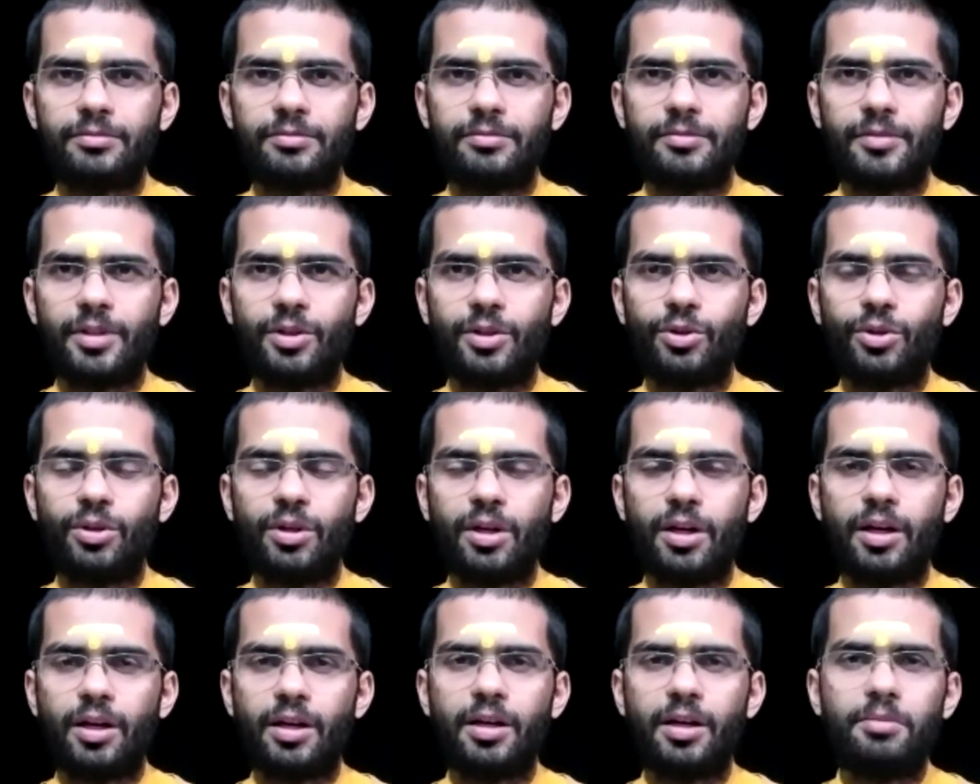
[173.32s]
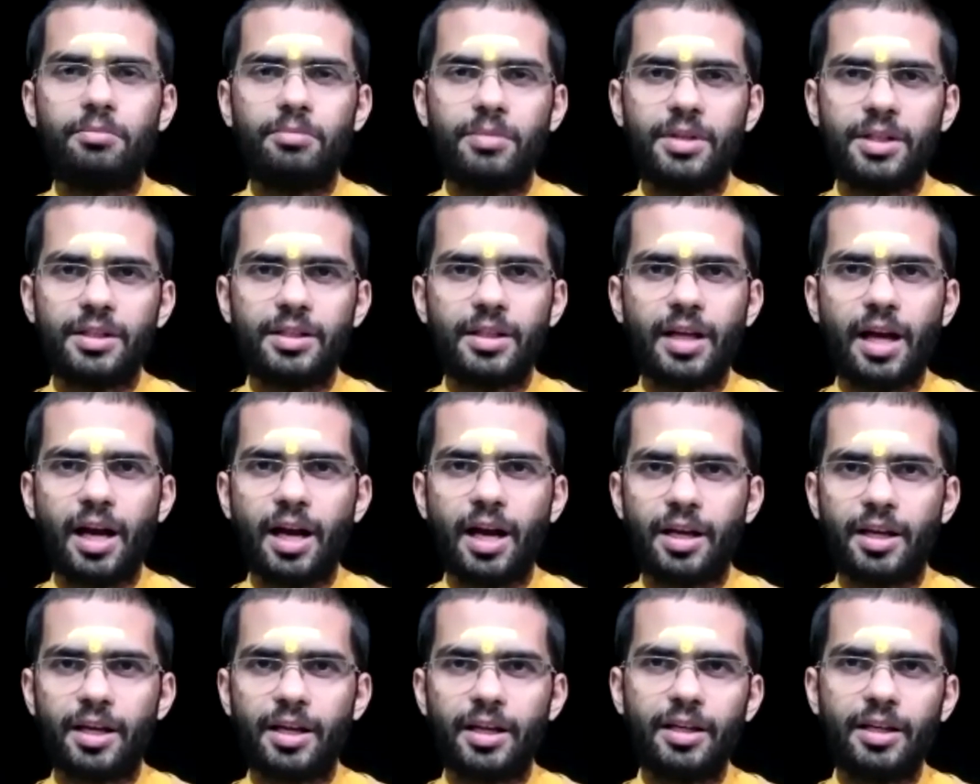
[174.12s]
You know, aham means
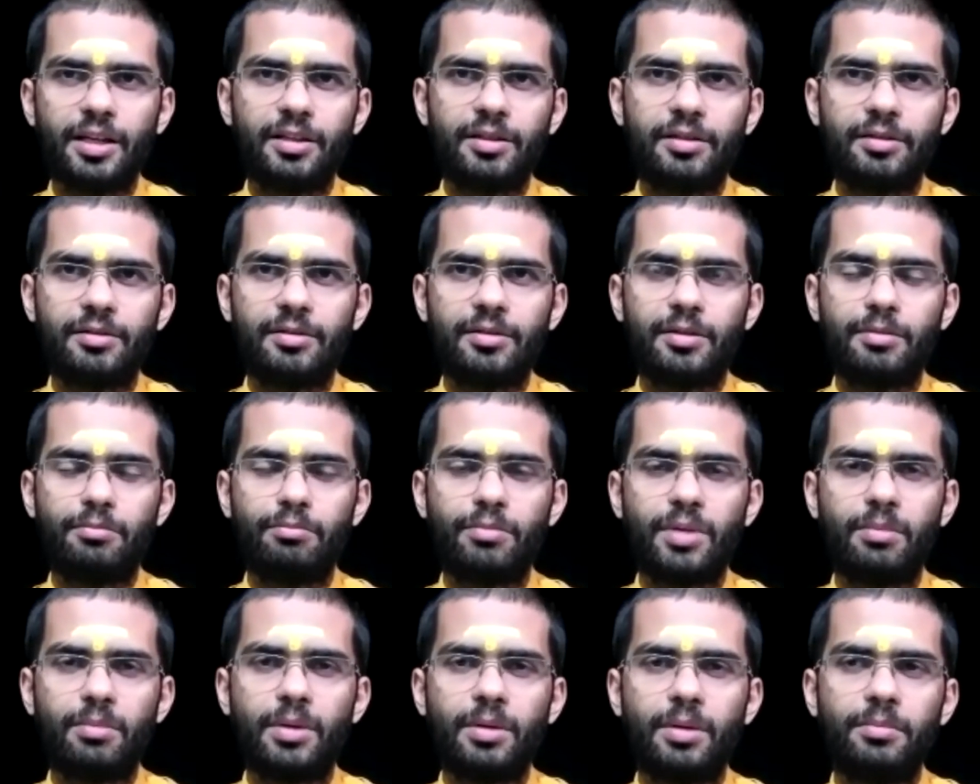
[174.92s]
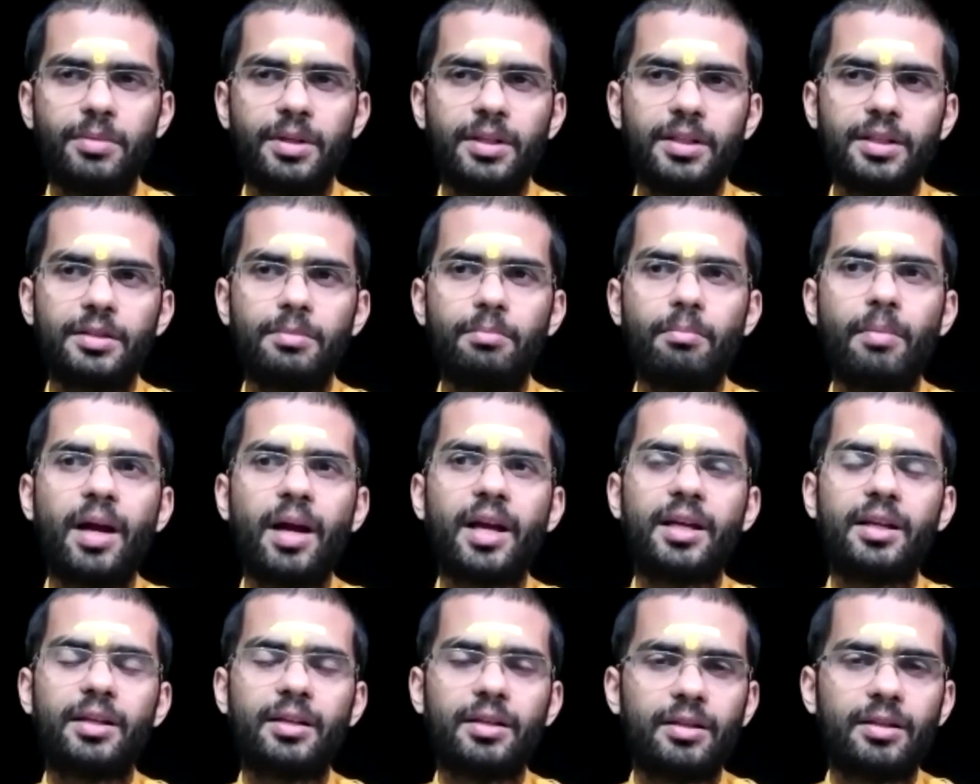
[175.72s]
I, mama means
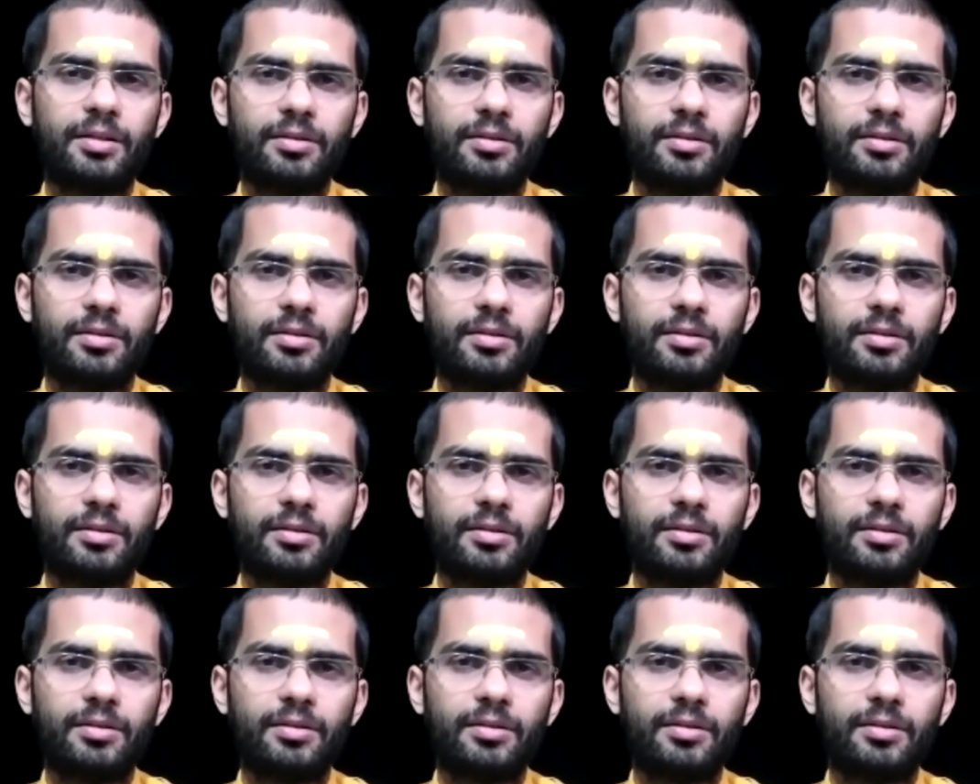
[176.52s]
mine.